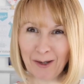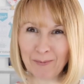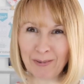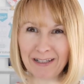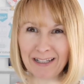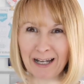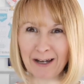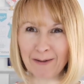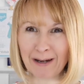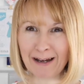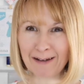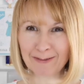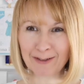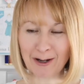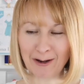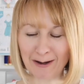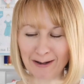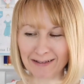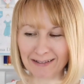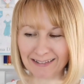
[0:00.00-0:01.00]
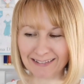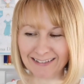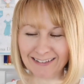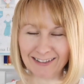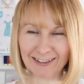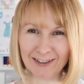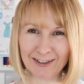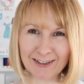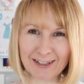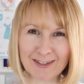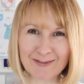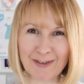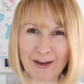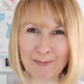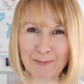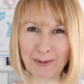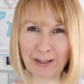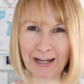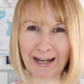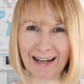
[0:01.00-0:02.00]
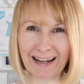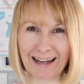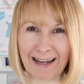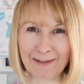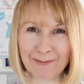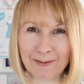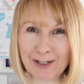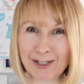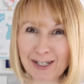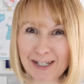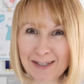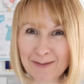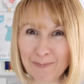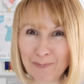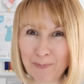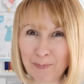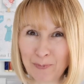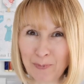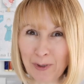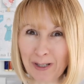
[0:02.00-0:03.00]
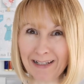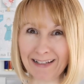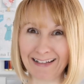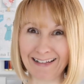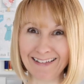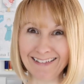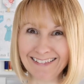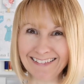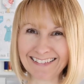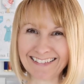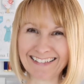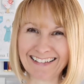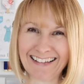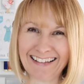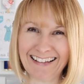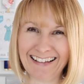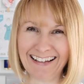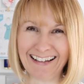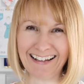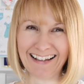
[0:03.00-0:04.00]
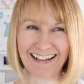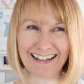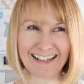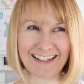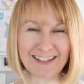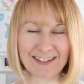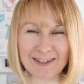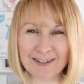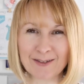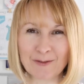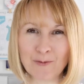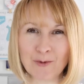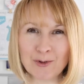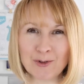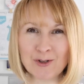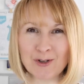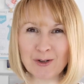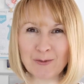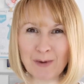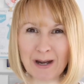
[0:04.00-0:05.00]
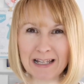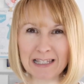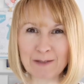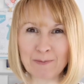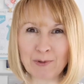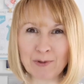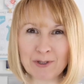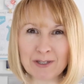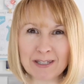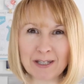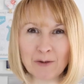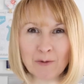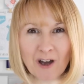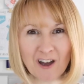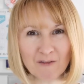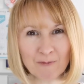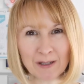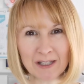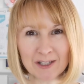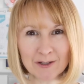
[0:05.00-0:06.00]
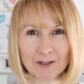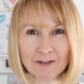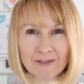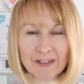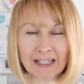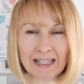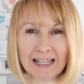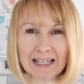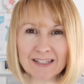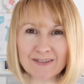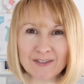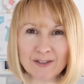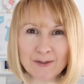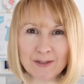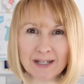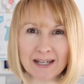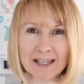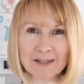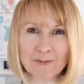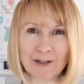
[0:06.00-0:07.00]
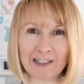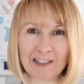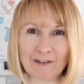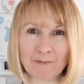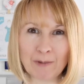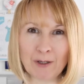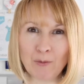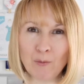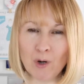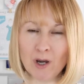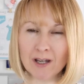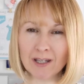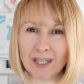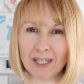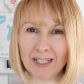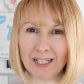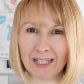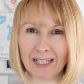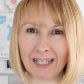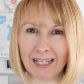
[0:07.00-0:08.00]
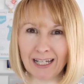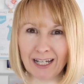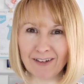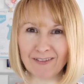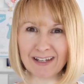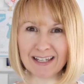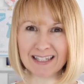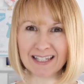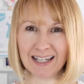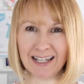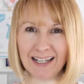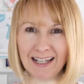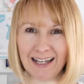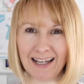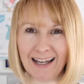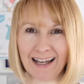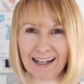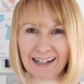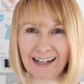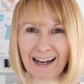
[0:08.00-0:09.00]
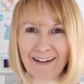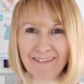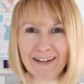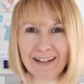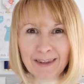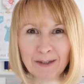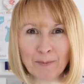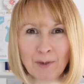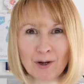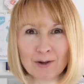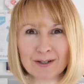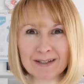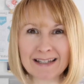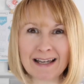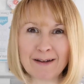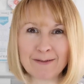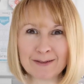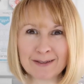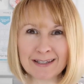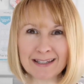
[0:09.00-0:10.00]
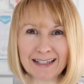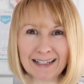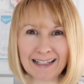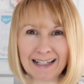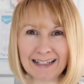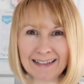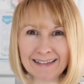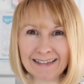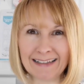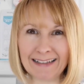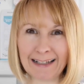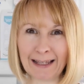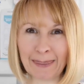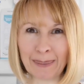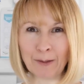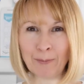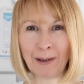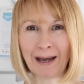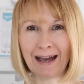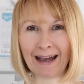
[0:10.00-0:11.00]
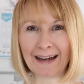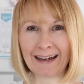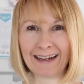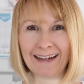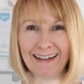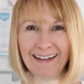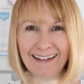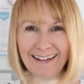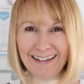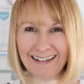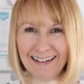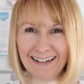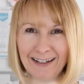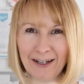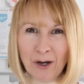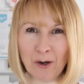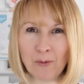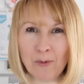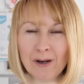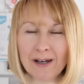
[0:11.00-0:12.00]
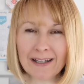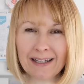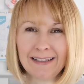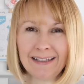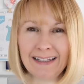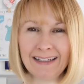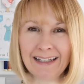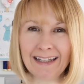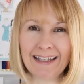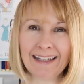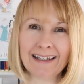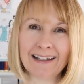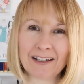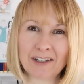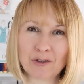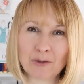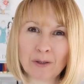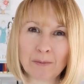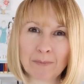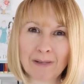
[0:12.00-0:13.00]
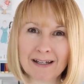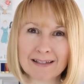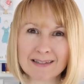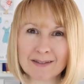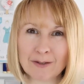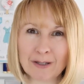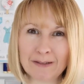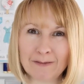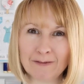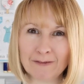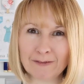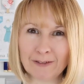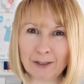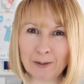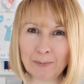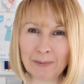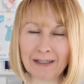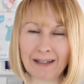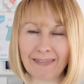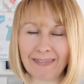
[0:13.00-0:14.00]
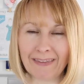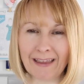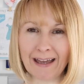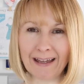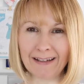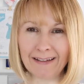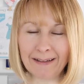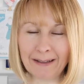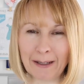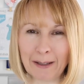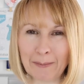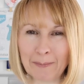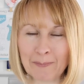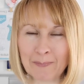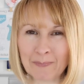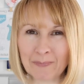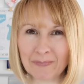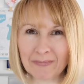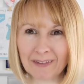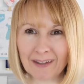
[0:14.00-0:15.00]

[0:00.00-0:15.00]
But now I've got all this fabric again, which is brilliant. It's just wondering where to put it. What I've been doing for the last few days while I've been working in here is carrying the box out onto the landing and the back, working in here, doing my sewing and filming, and then